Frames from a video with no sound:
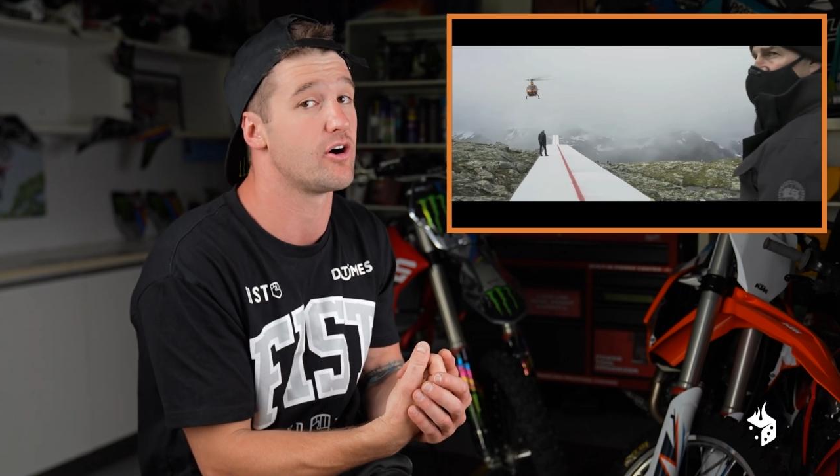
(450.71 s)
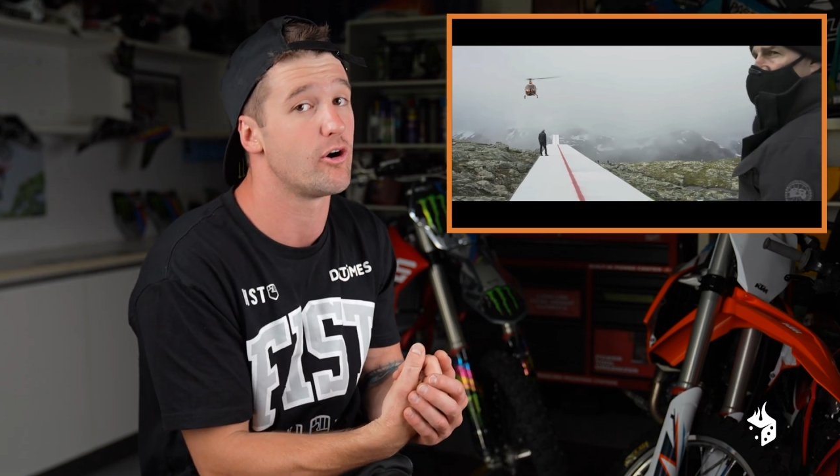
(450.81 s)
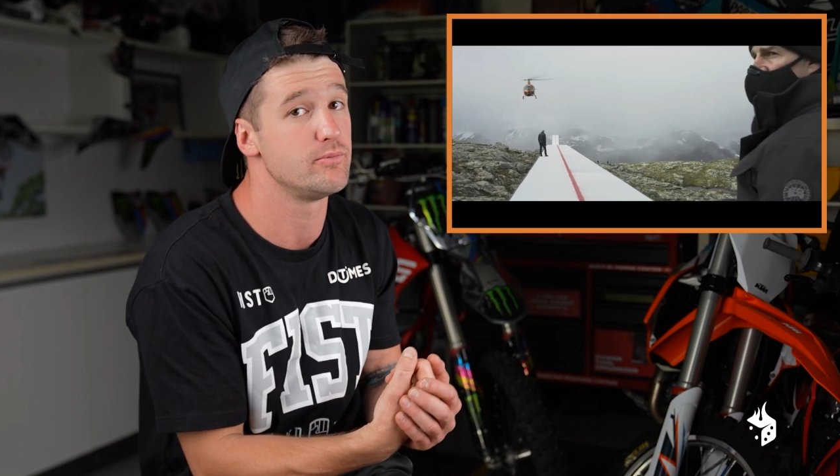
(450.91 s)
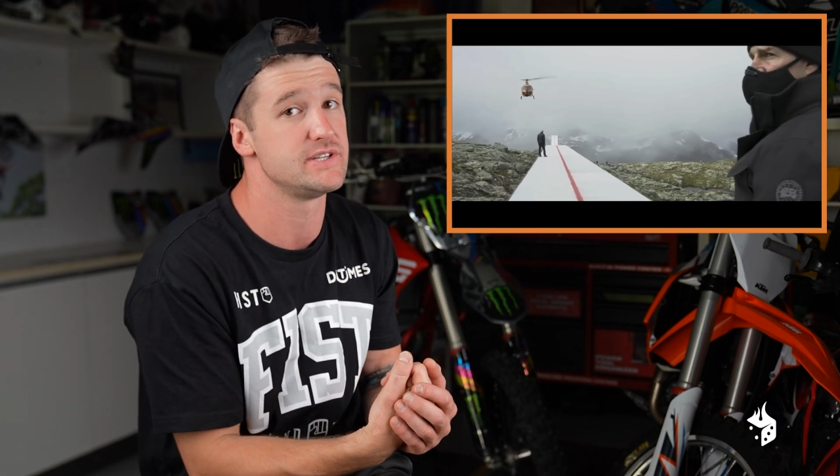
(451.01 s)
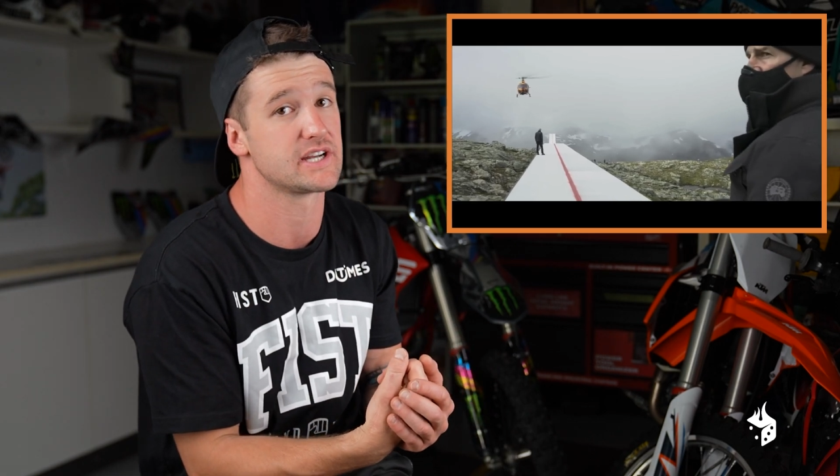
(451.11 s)

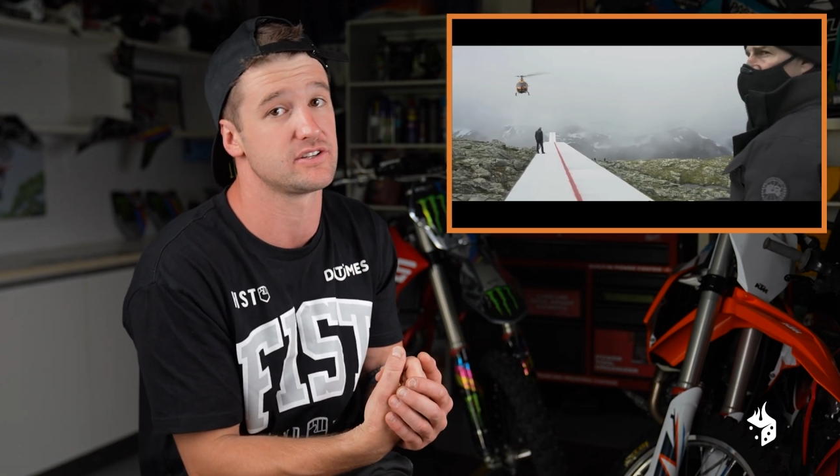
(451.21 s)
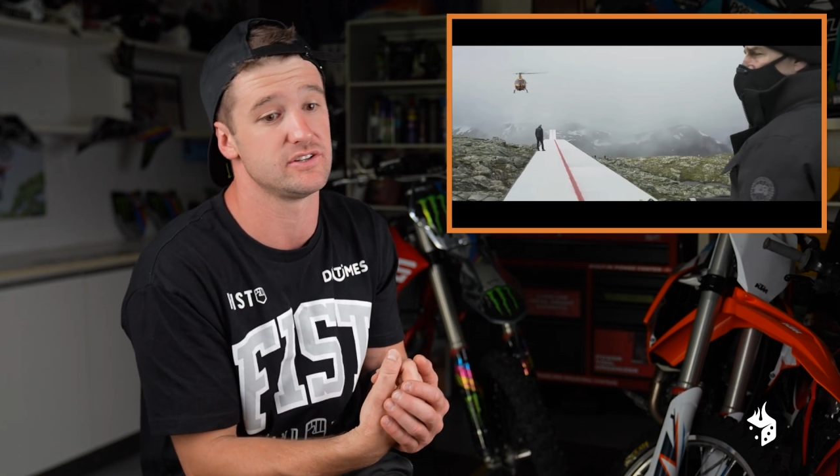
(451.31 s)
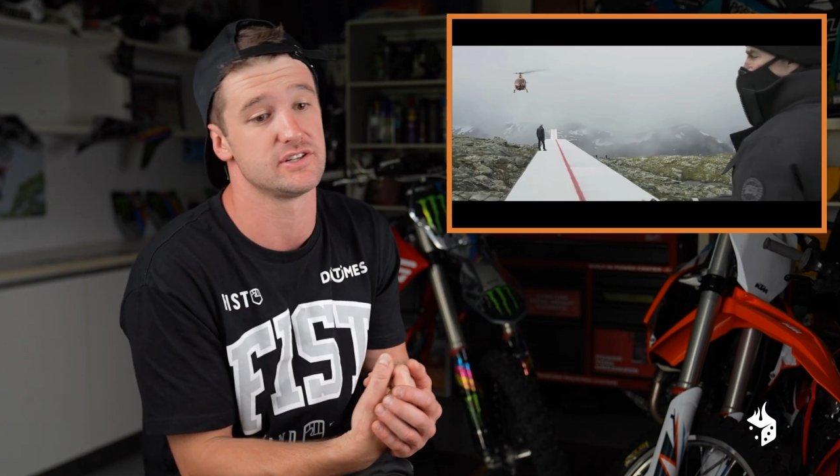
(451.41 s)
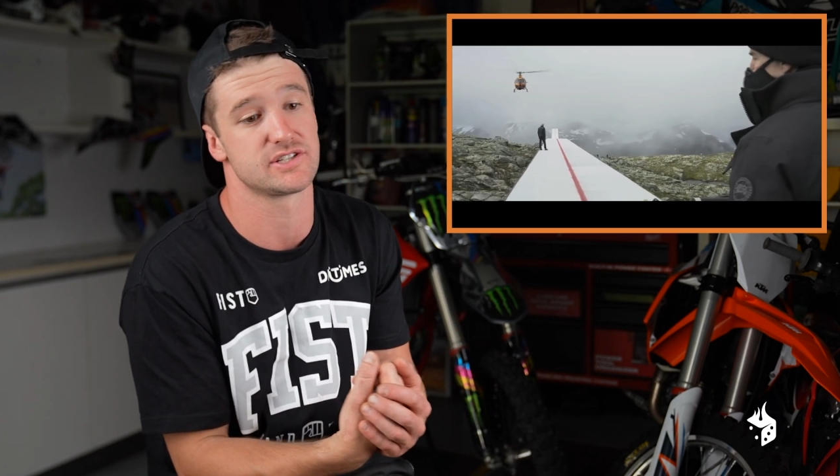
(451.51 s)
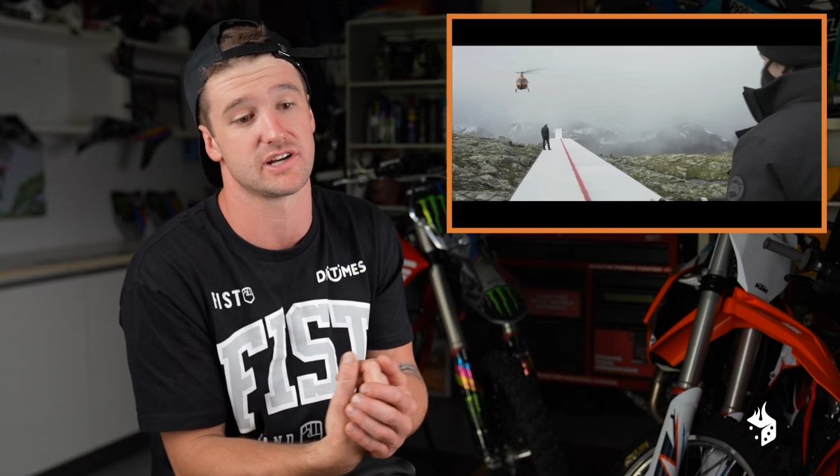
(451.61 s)
object
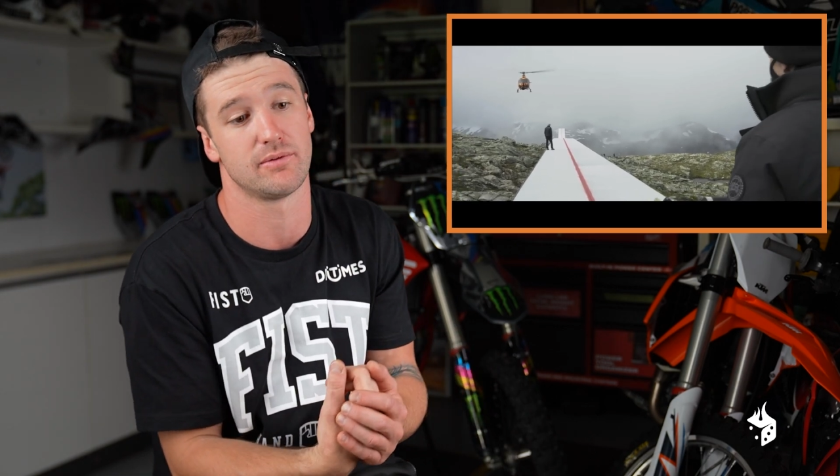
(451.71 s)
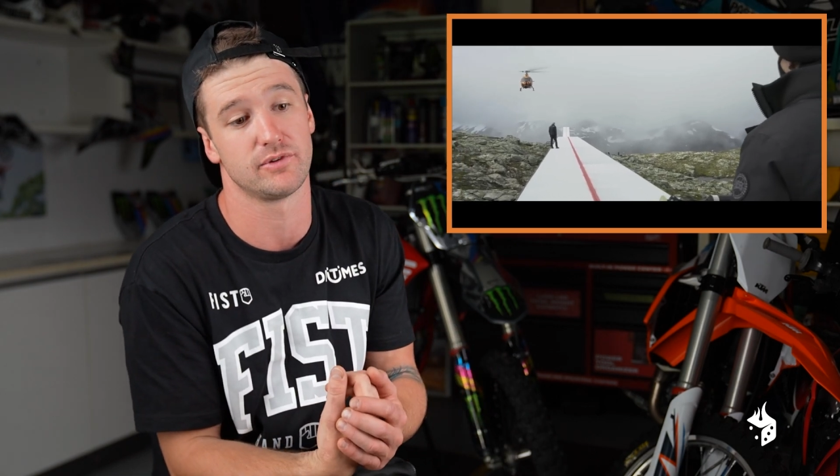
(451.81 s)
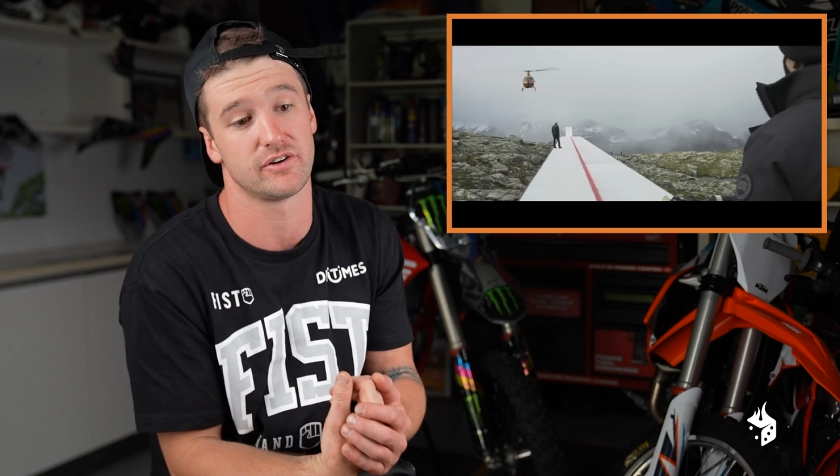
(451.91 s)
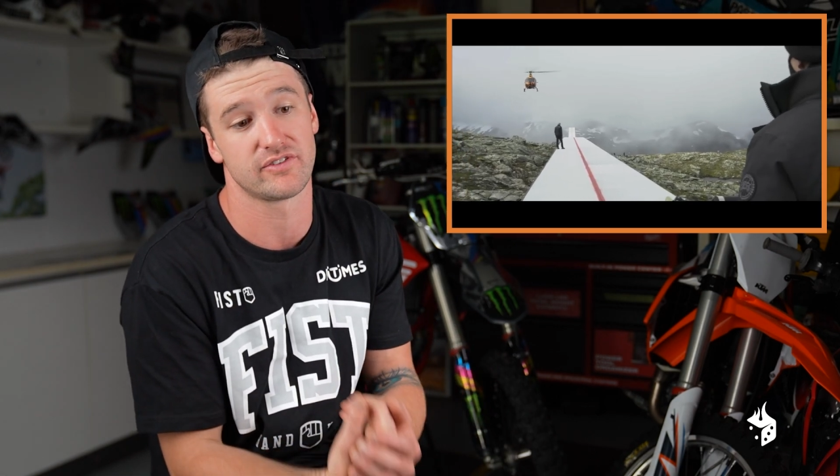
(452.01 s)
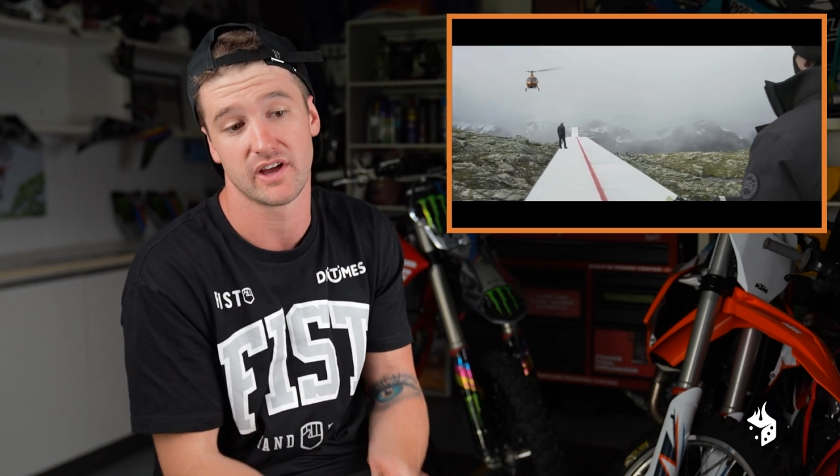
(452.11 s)
you just jumped
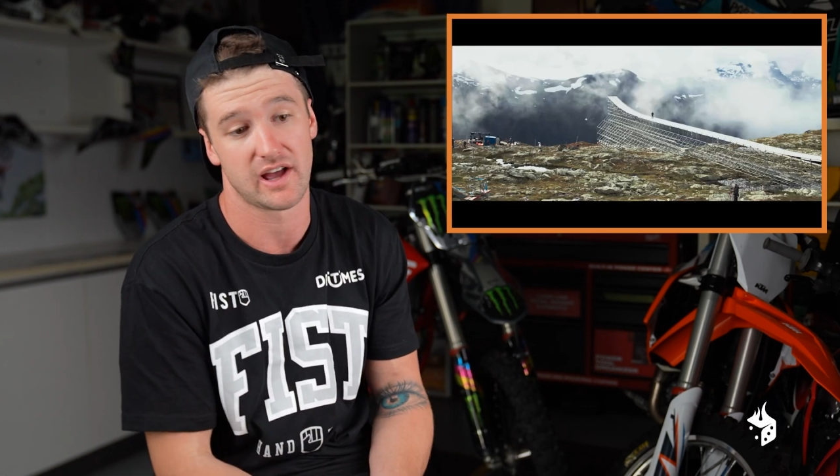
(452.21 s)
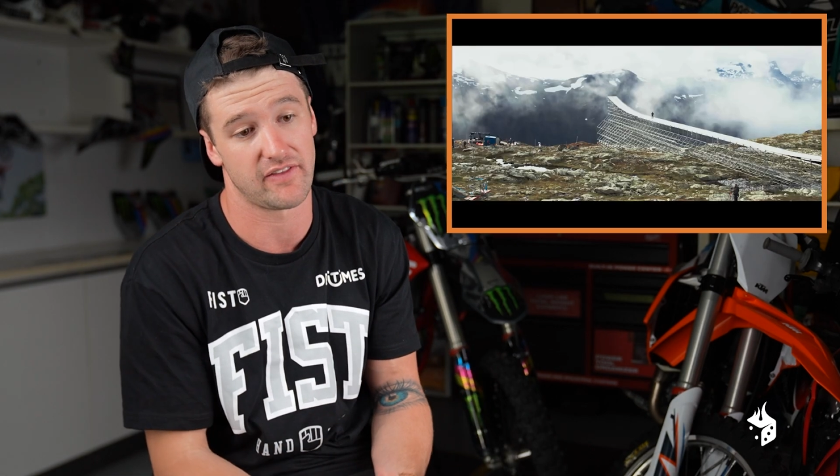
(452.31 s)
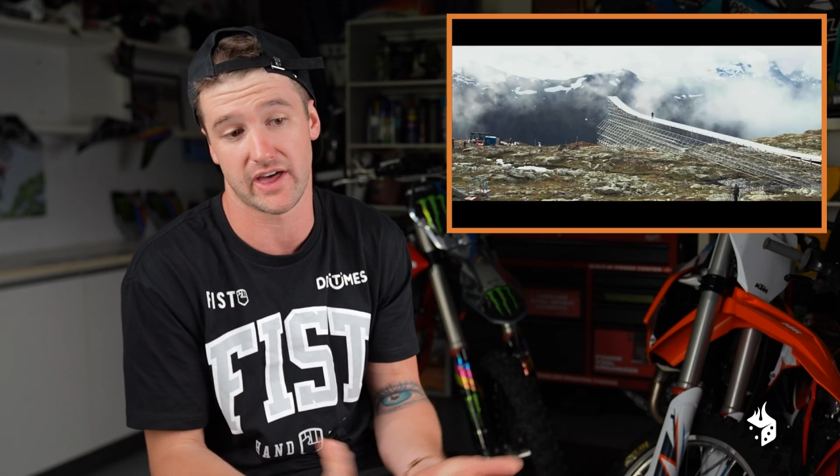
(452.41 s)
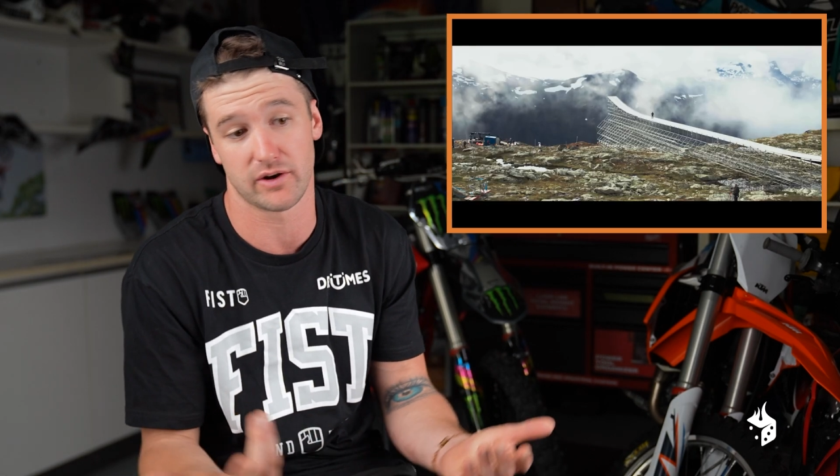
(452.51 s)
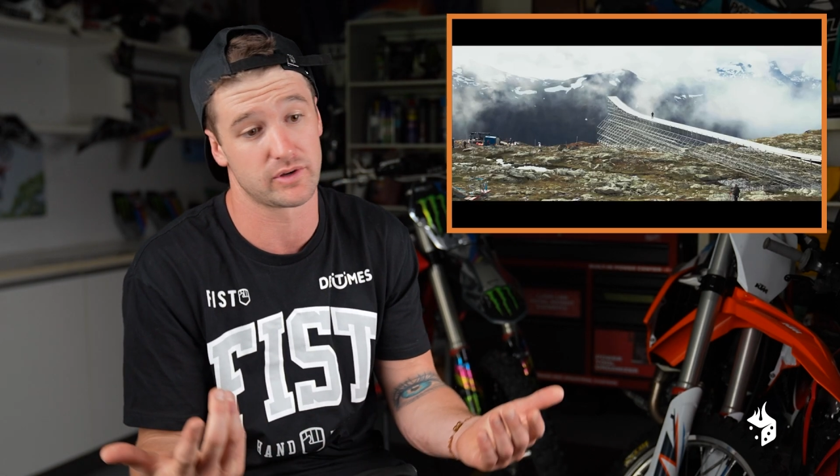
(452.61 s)
off,
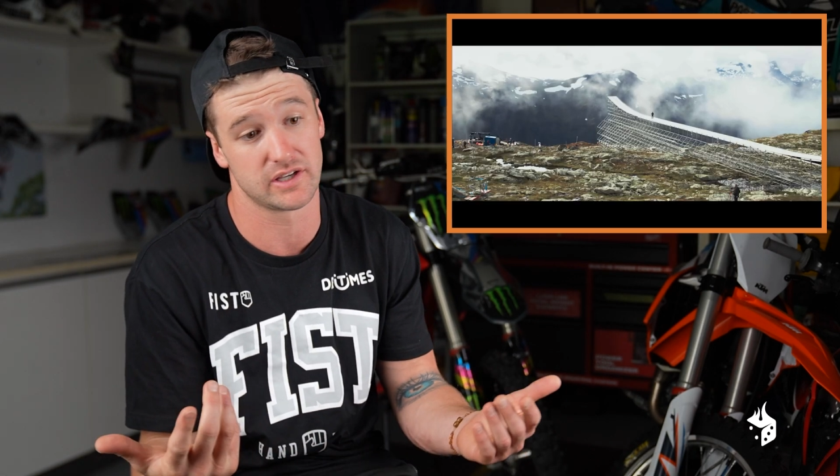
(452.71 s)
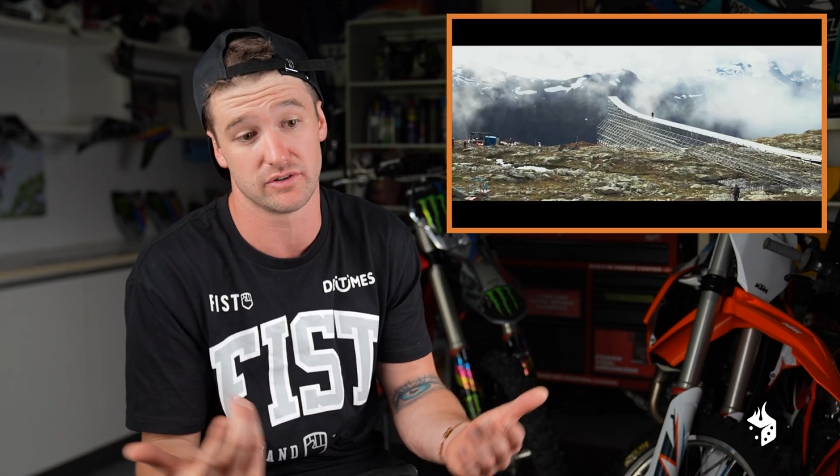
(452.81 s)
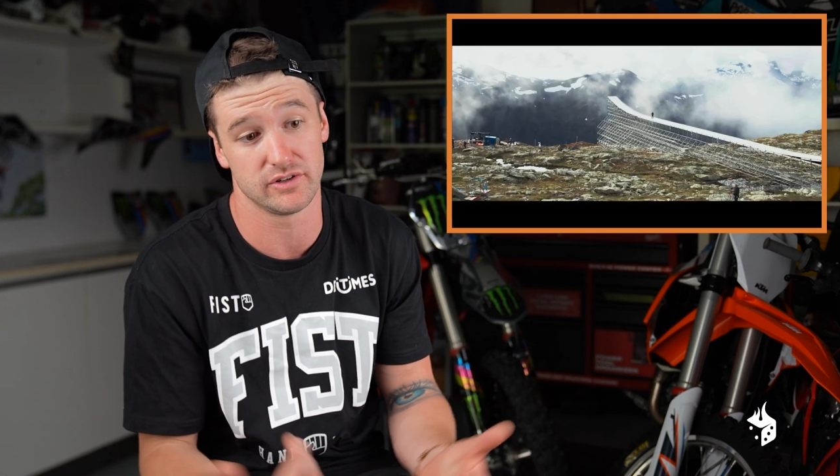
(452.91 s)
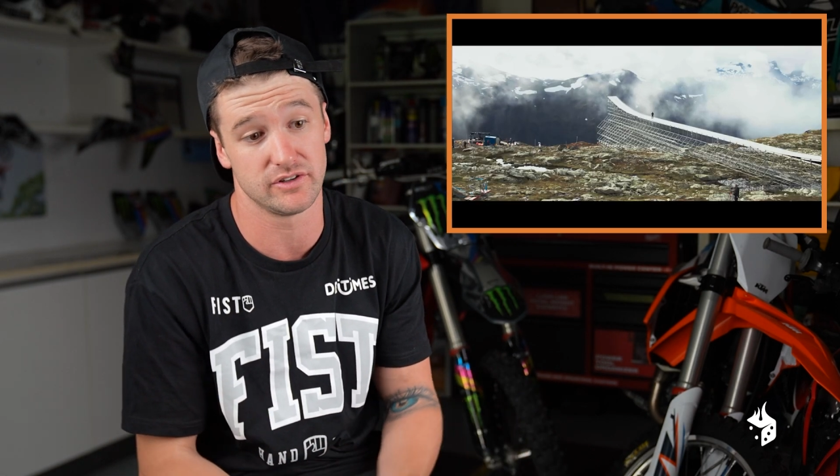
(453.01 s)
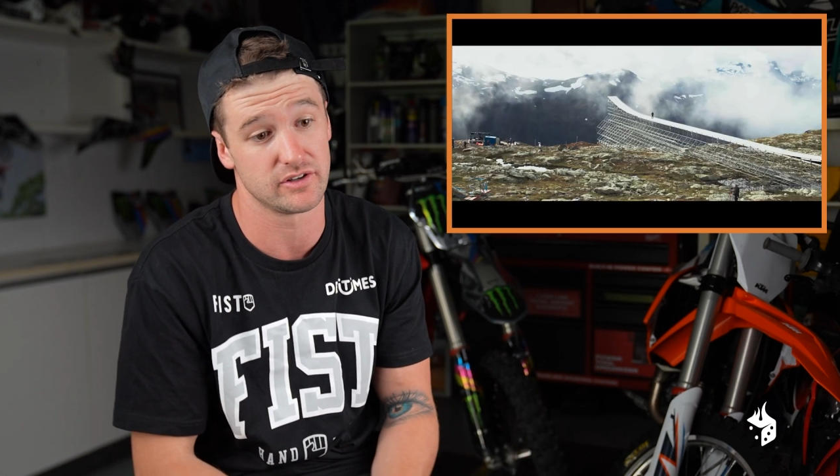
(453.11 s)
and that'll
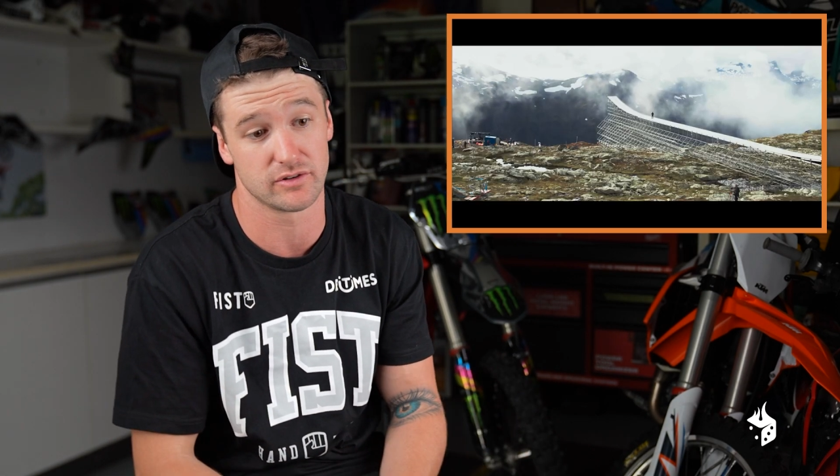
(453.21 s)
kill you.